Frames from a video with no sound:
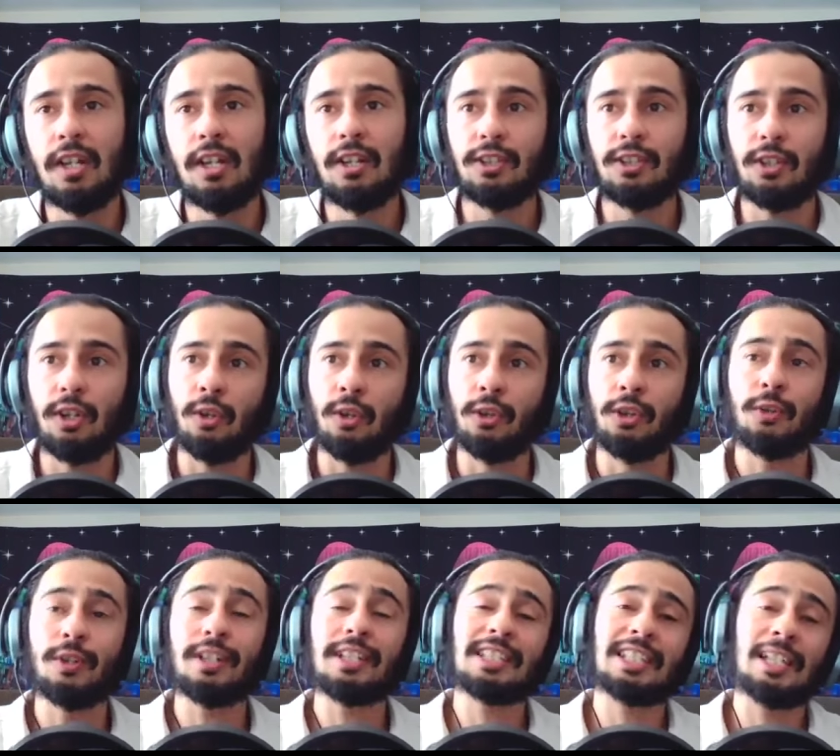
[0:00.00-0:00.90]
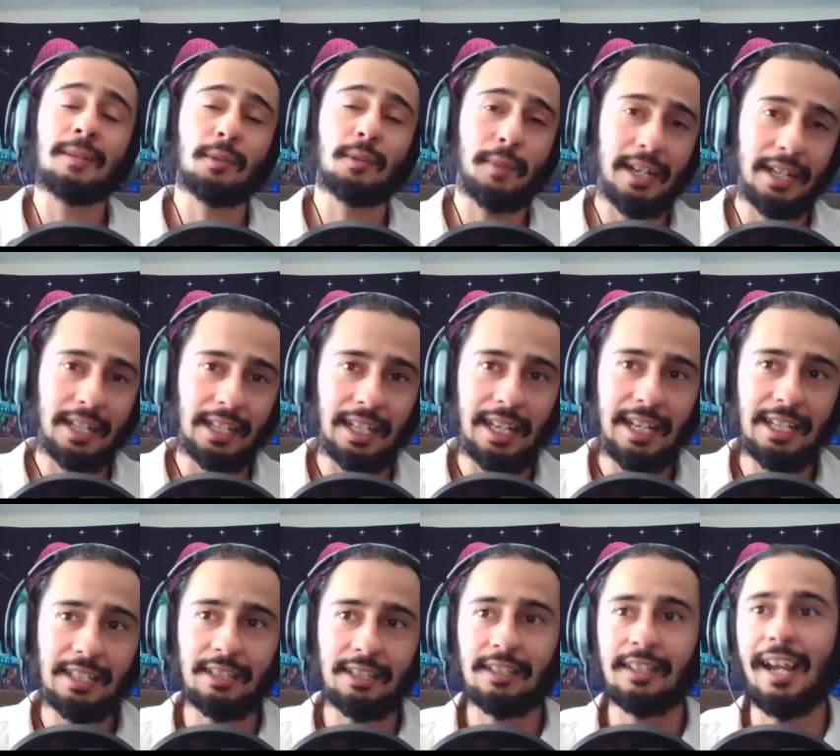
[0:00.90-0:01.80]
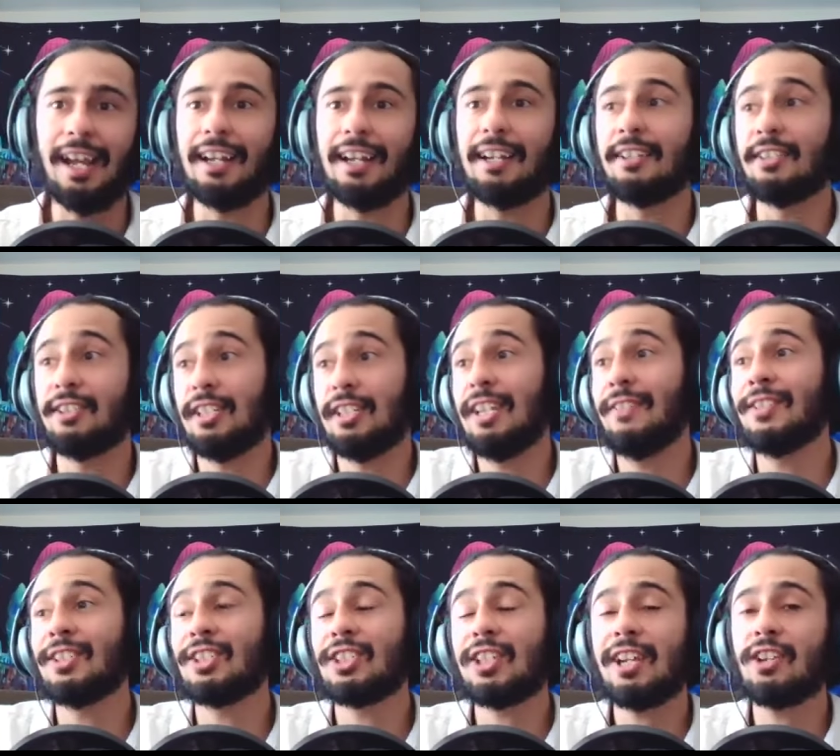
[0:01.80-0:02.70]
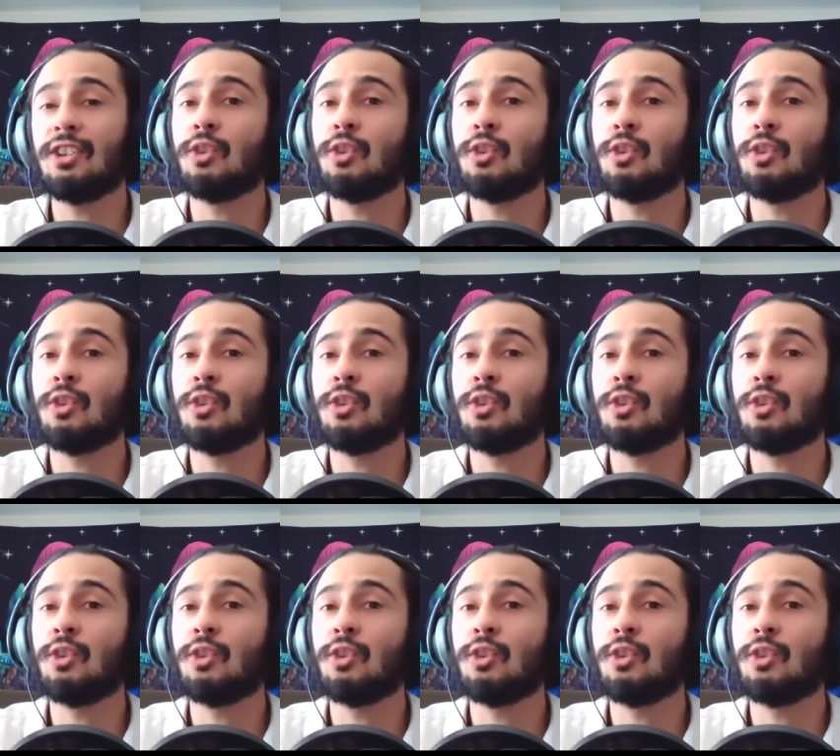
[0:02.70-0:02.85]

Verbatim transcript: So there is some speculation that even St.